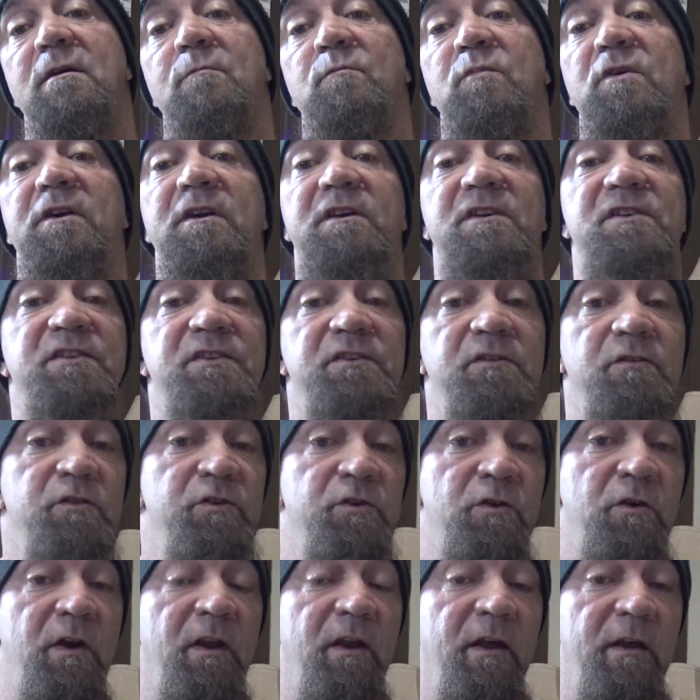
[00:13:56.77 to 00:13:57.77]
but it's still
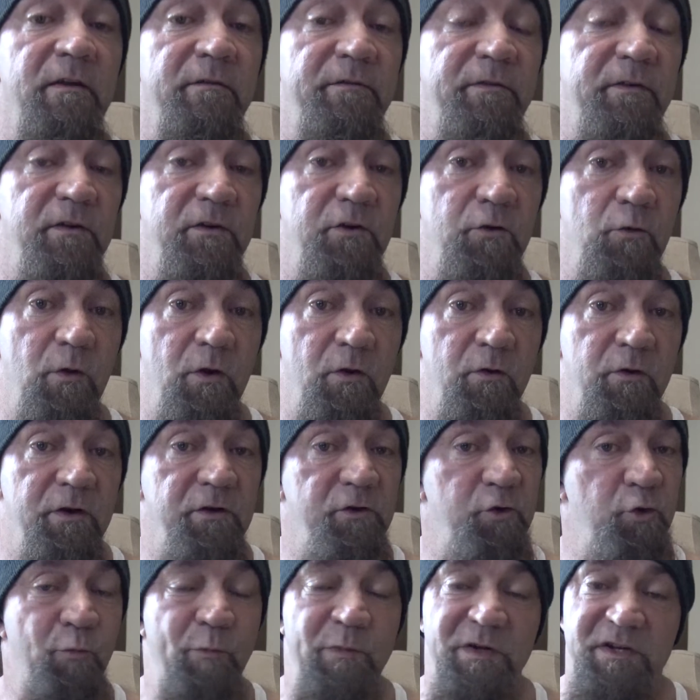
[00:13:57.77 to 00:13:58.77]
your life and you own it
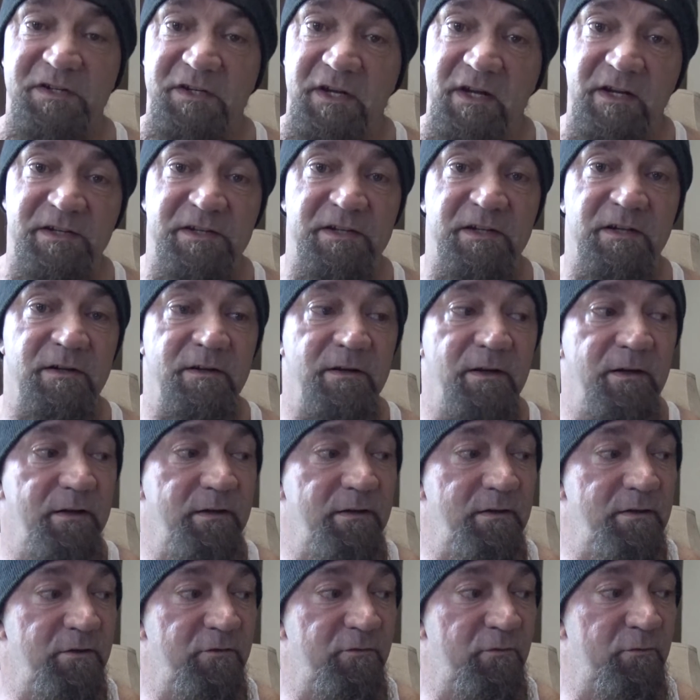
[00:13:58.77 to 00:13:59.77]
and you possess it
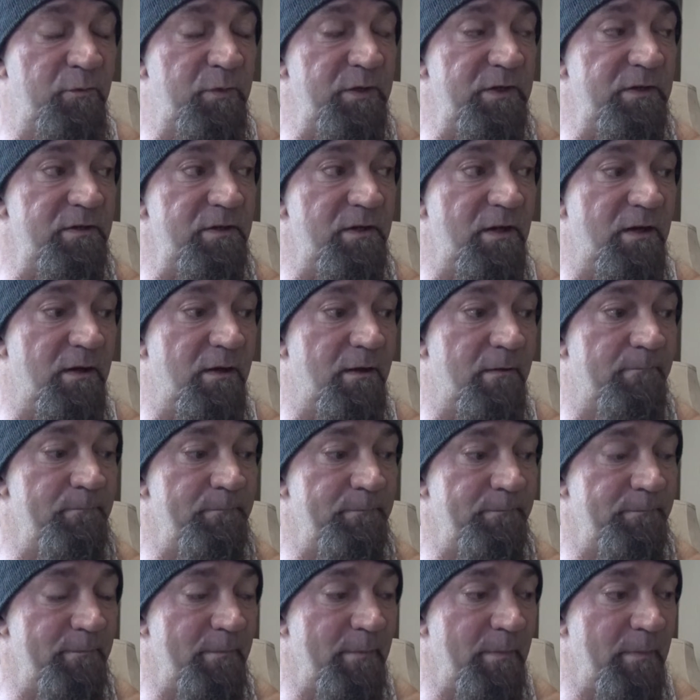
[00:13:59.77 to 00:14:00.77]
and you've been uh,
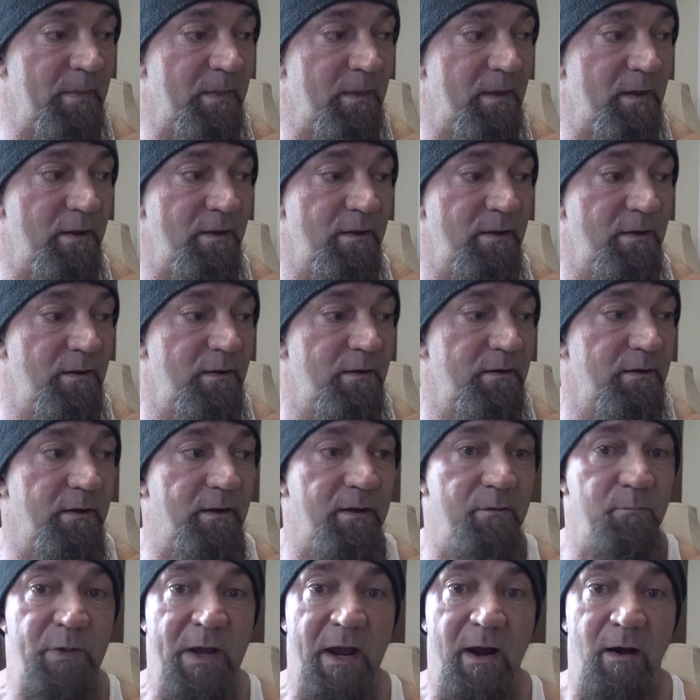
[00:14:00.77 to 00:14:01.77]

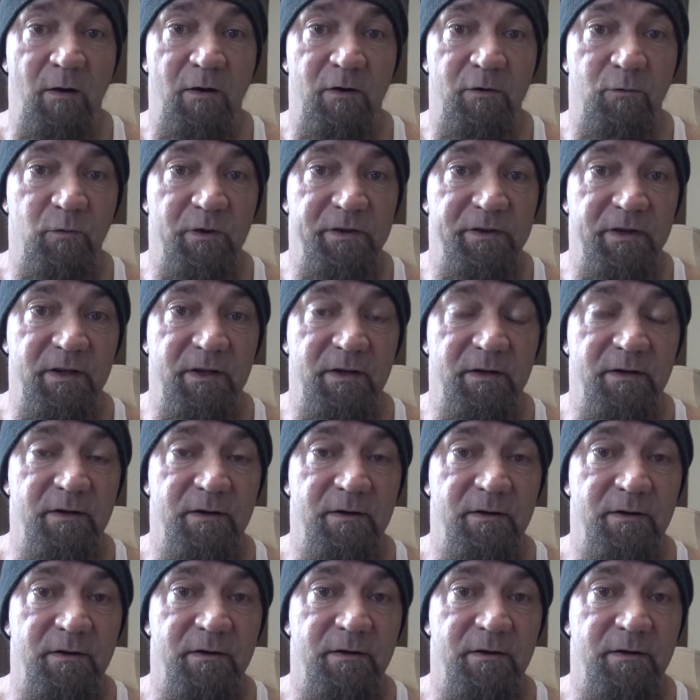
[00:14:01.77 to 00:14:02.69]
empowered with it.